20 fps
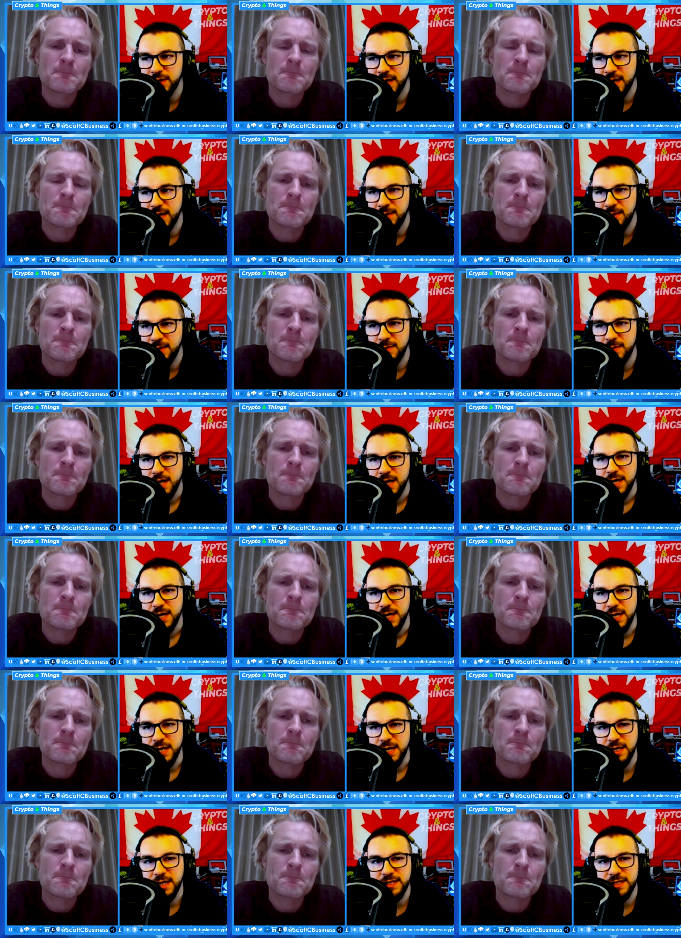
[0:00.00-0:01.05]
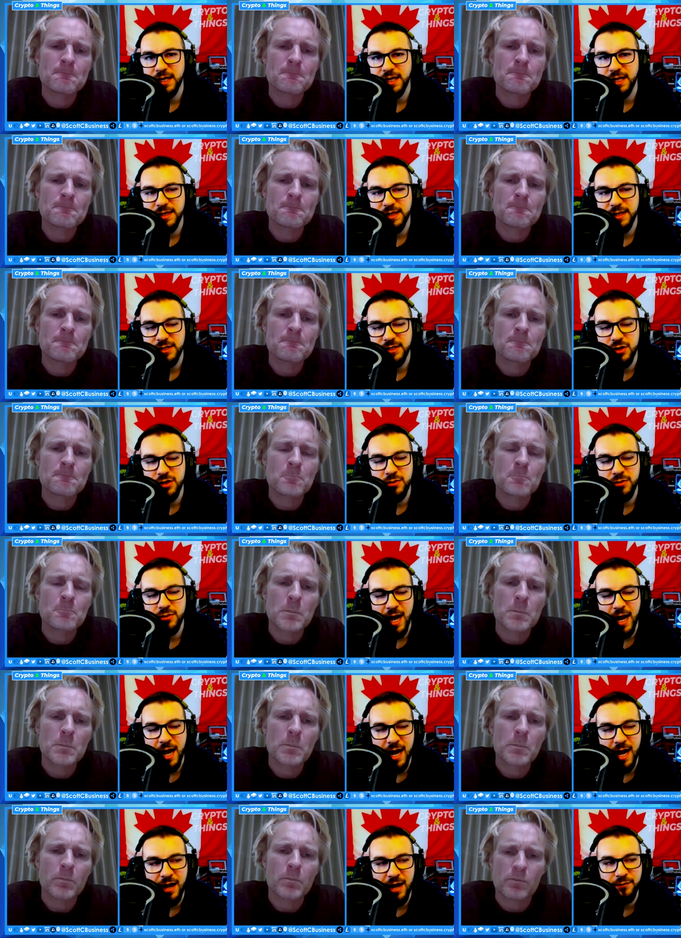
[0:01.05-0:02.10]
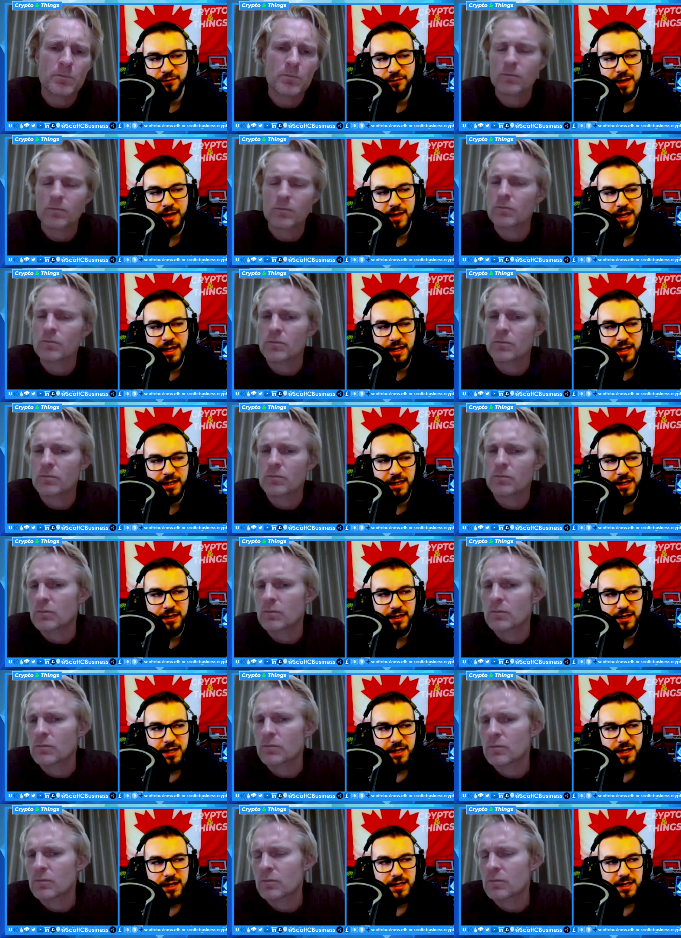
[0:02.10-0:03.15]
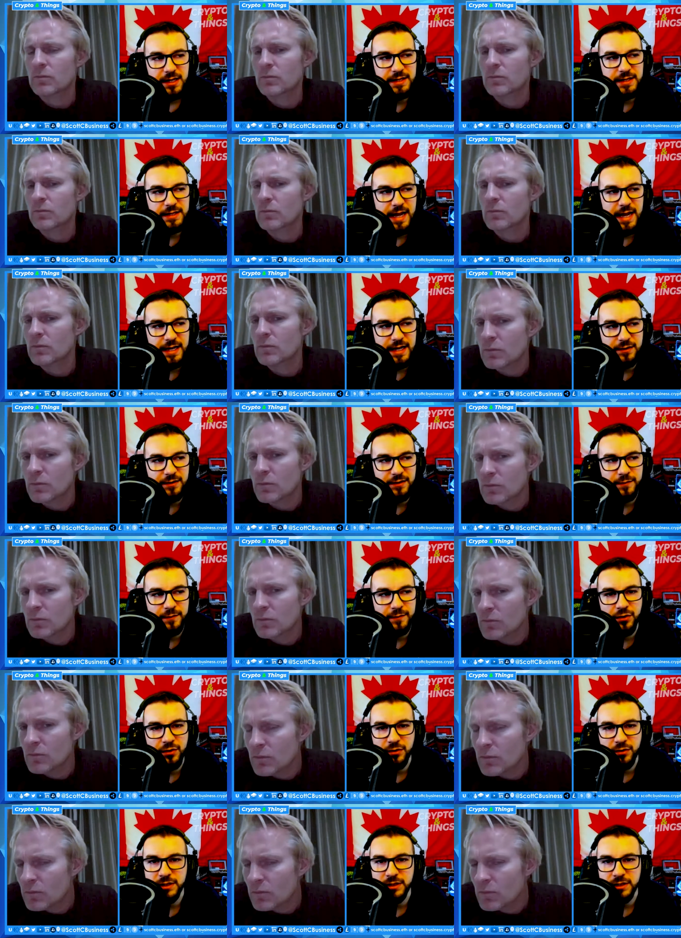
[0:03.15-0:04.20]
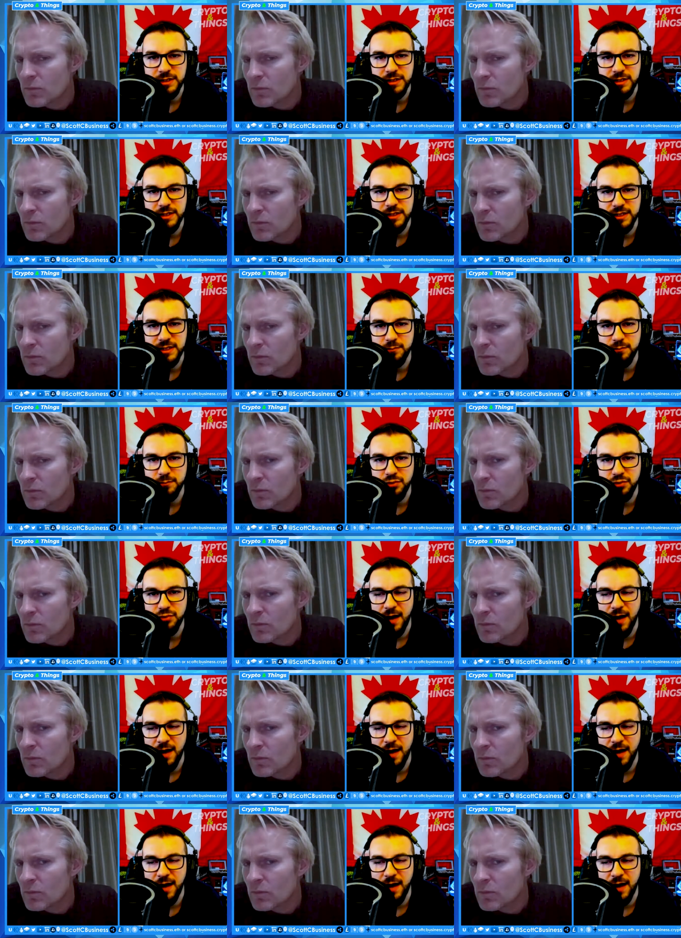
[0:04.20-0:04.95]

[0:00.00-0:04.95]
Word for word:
Speaker 1: with them is that they don't have a native currency to the